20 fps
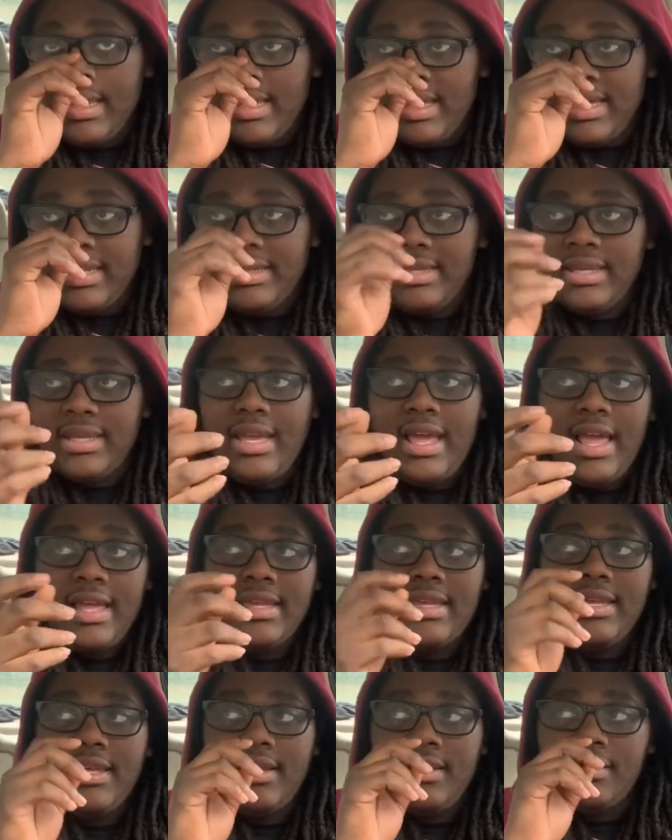Aaliyah and
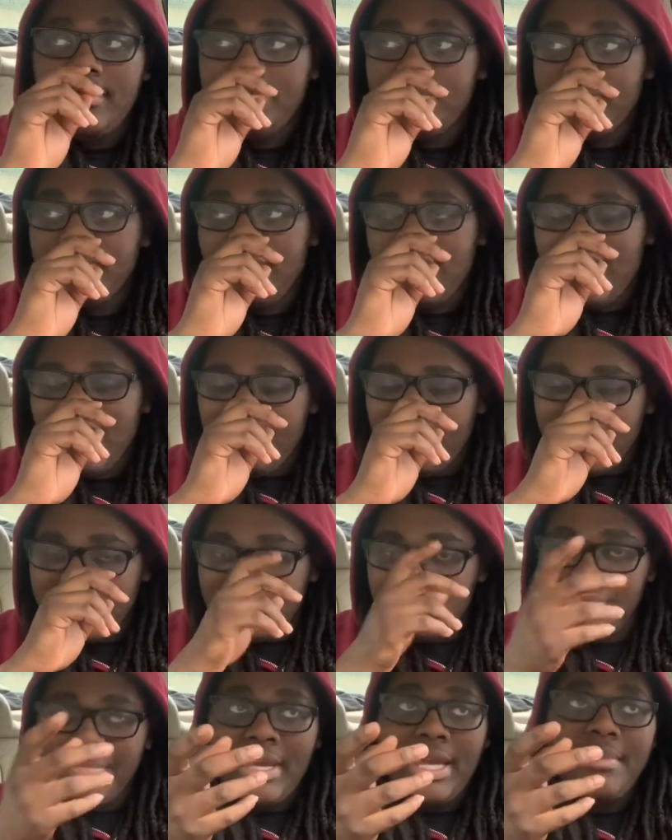Hakeem, my
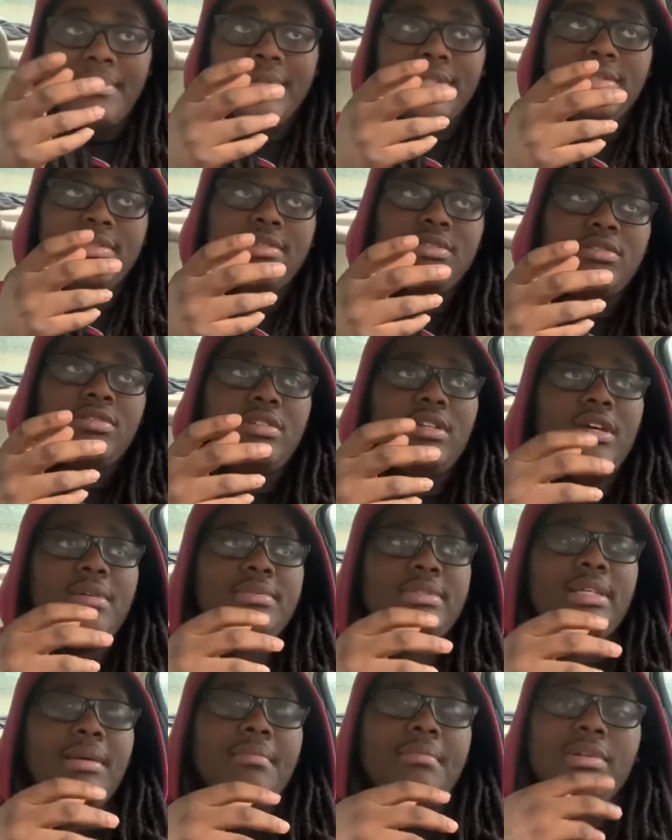two babies. You know what I'm
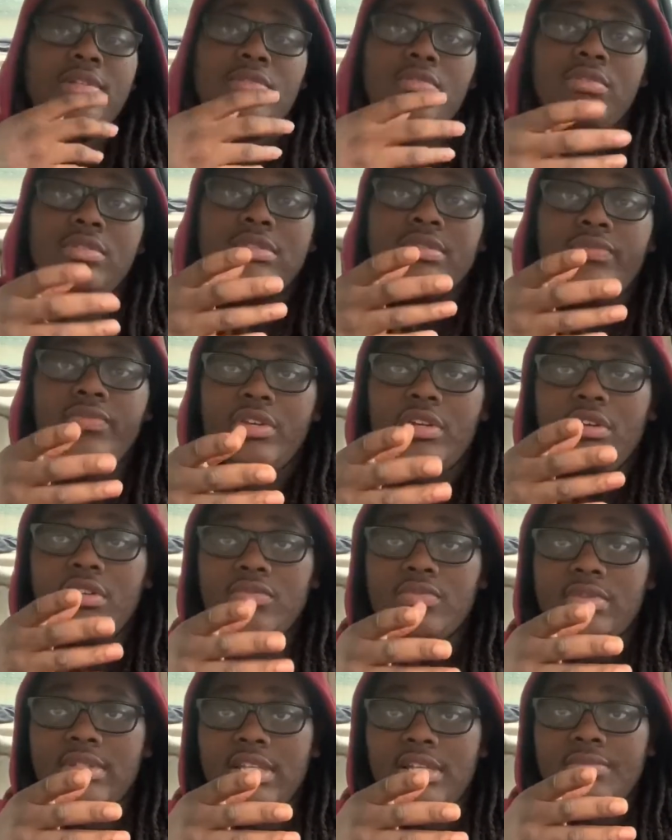saying? I'm gonna be doing some videos
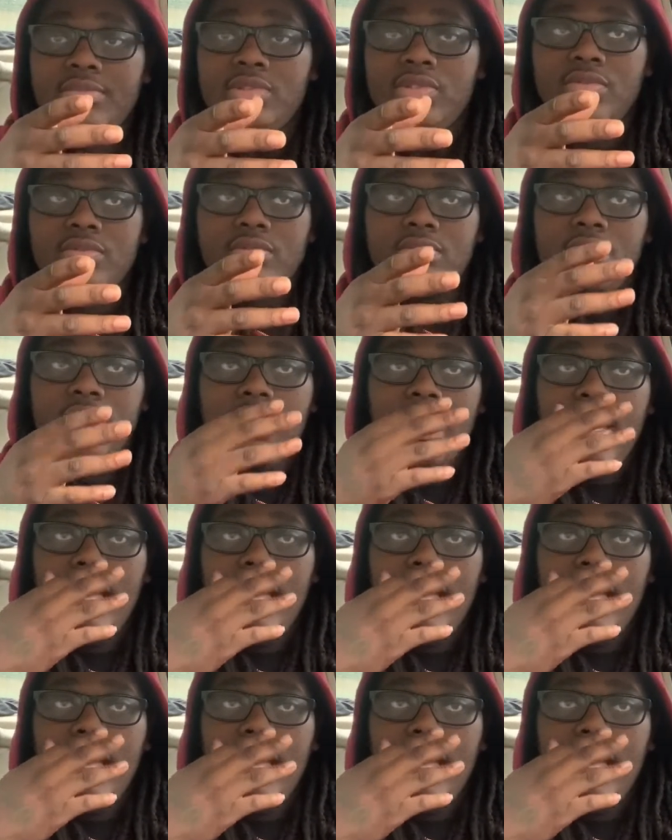with them too.